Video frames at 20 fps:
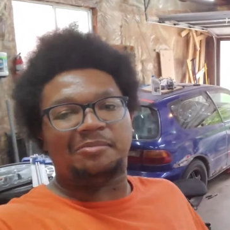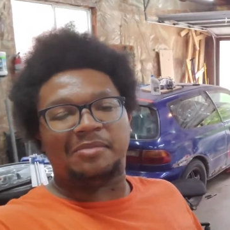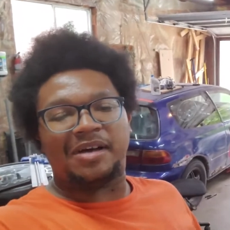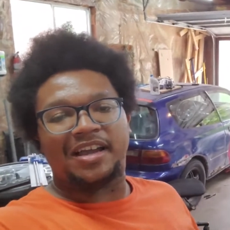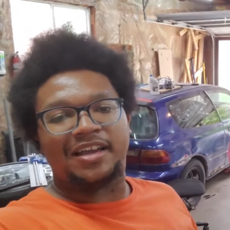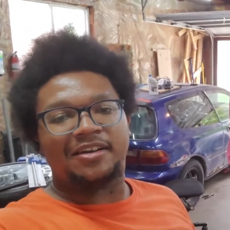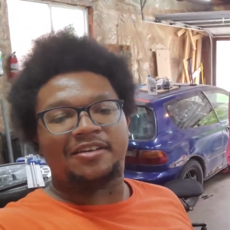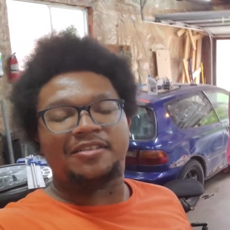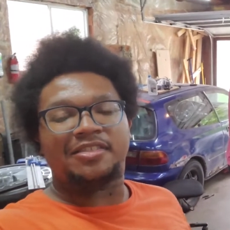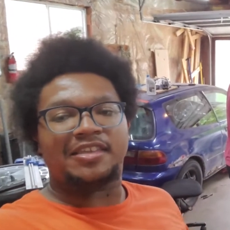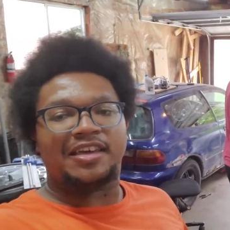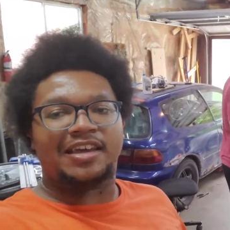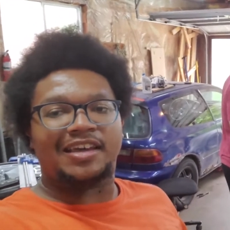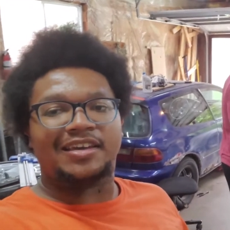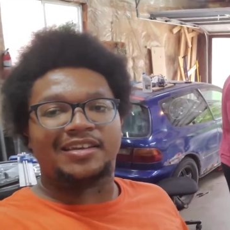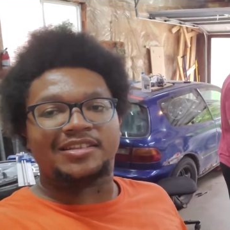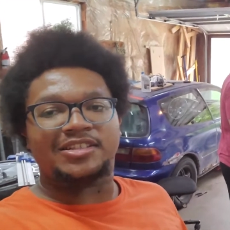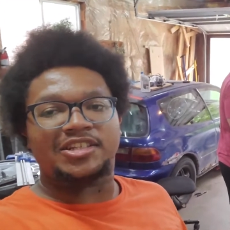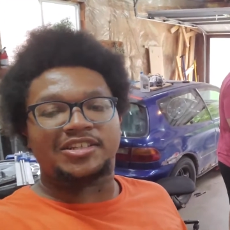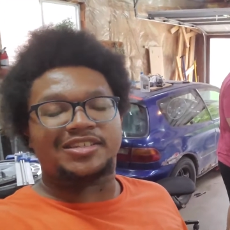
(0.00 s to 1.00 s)
minor
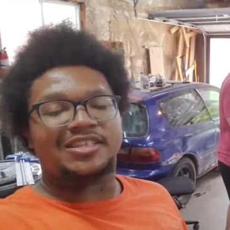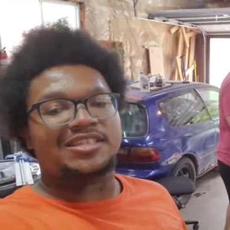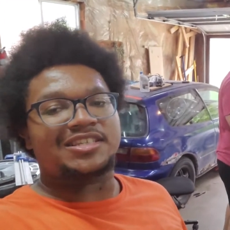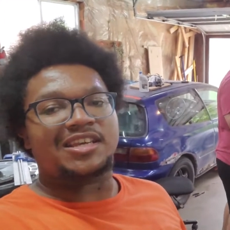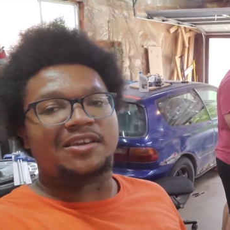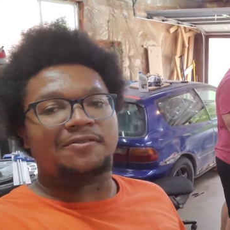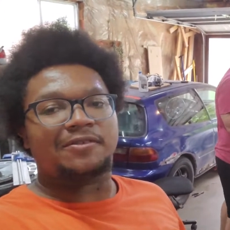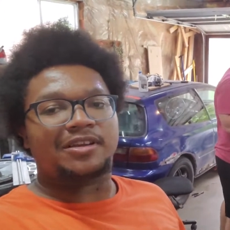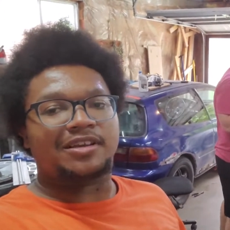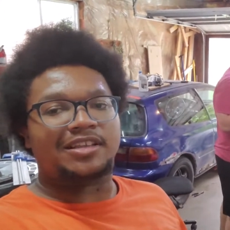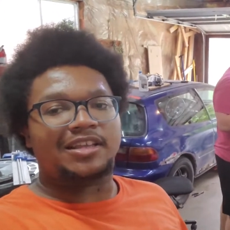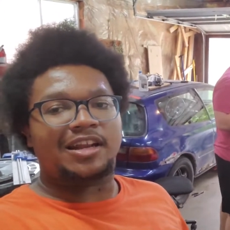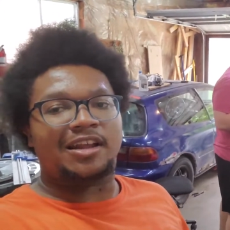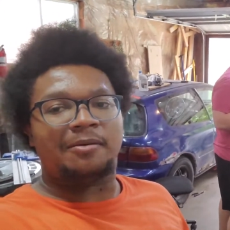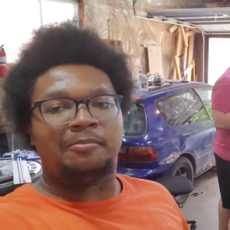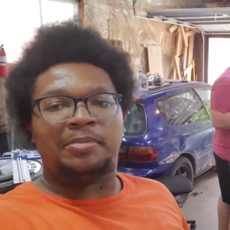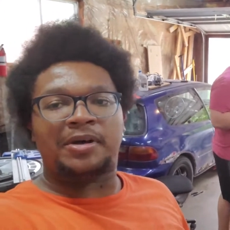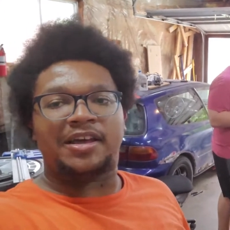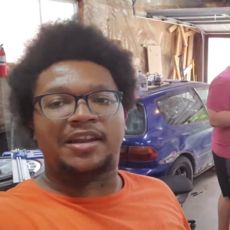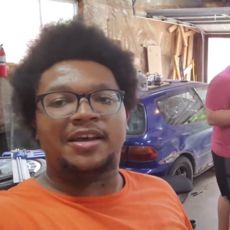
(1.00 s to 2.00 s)
thing just to see if we can clean
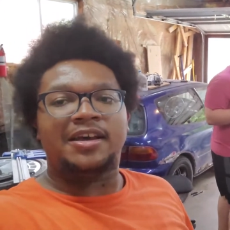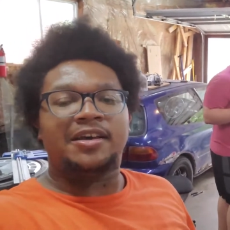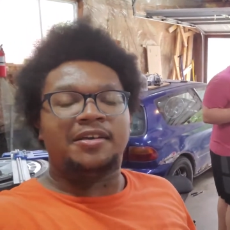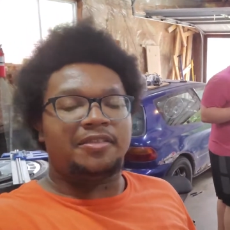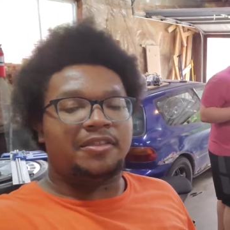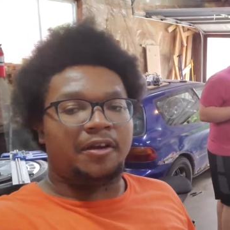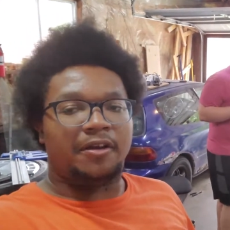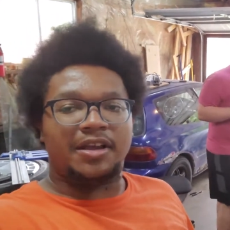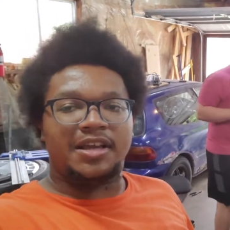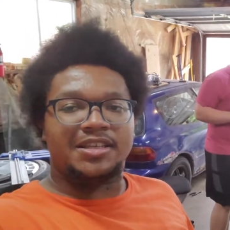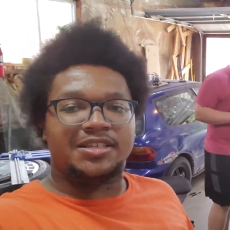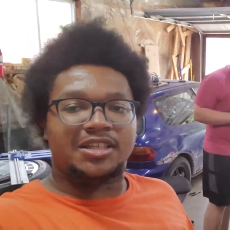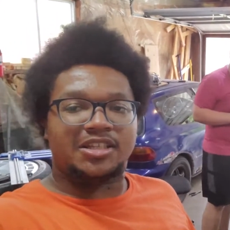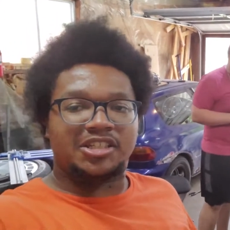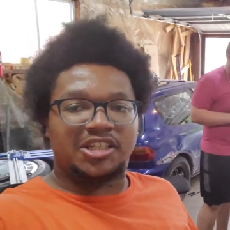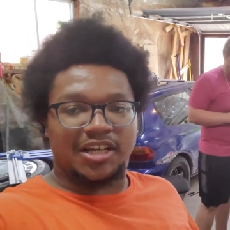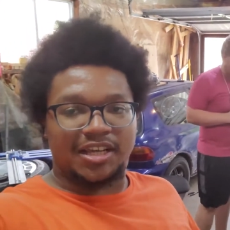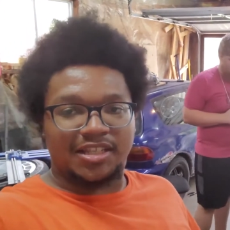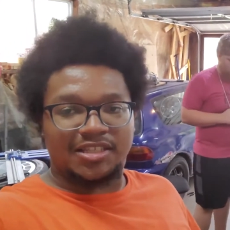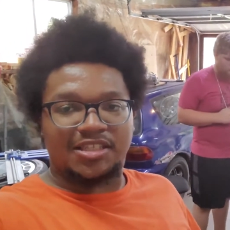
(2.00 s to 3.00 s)
up. But there is a
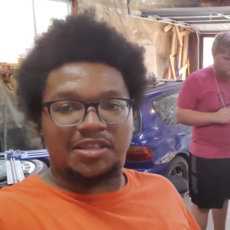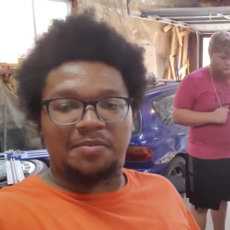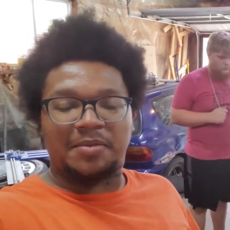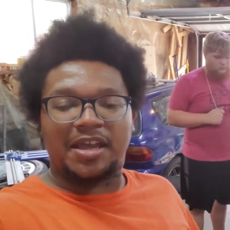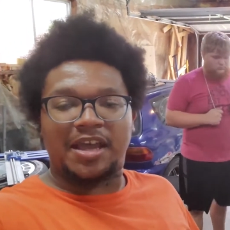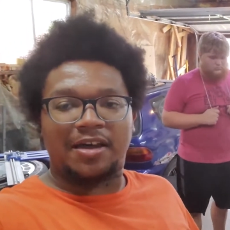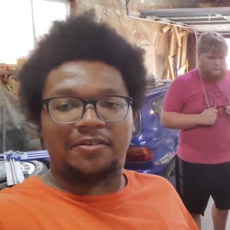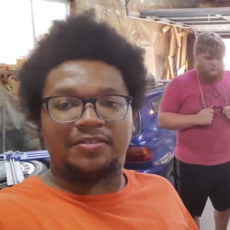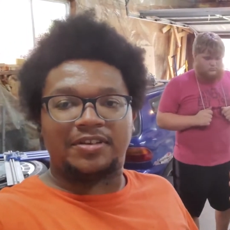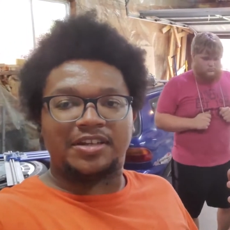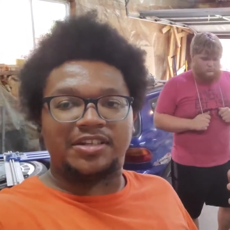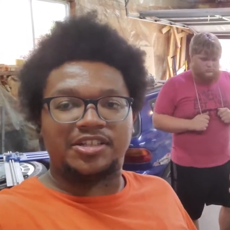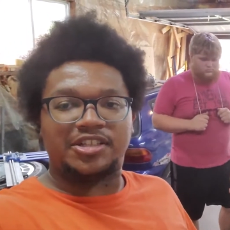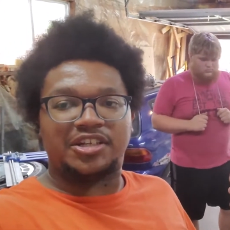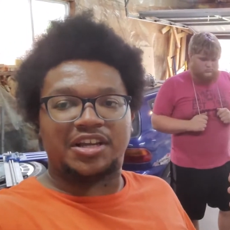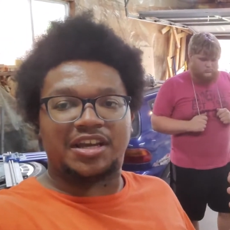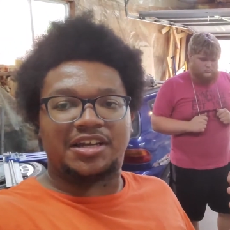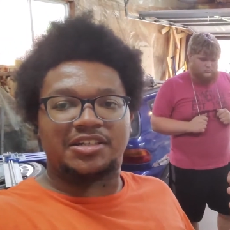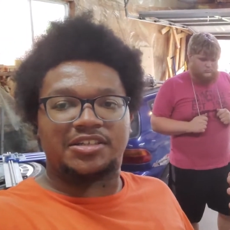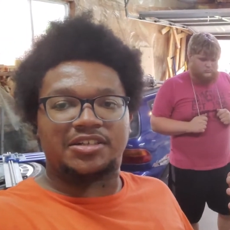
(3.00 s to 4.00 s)
chance that we have an
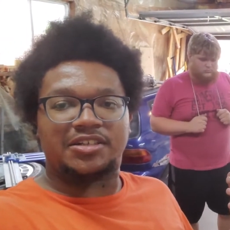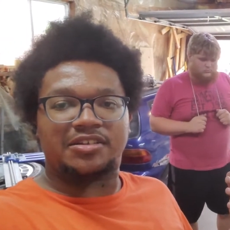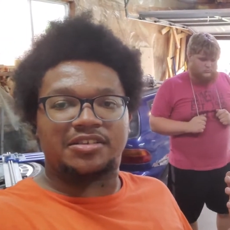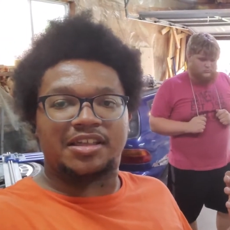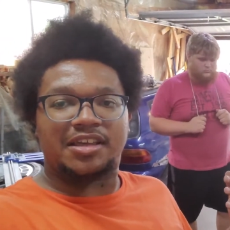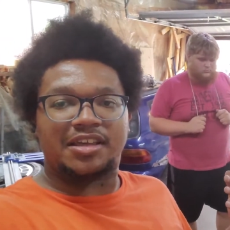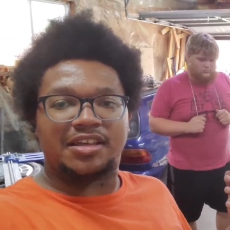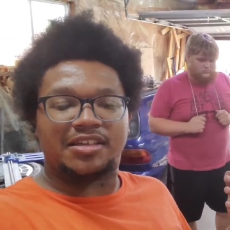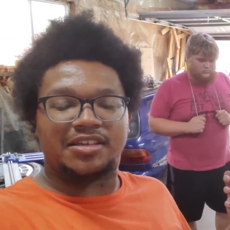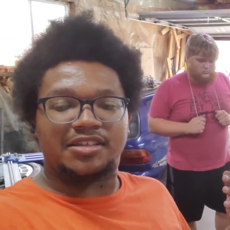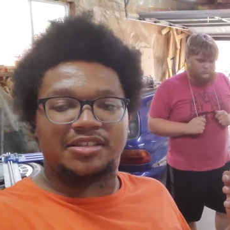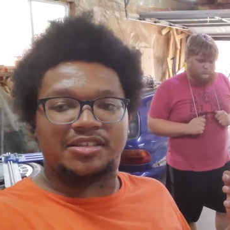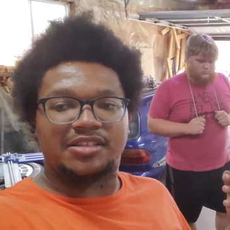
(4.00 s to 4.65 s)
injector that is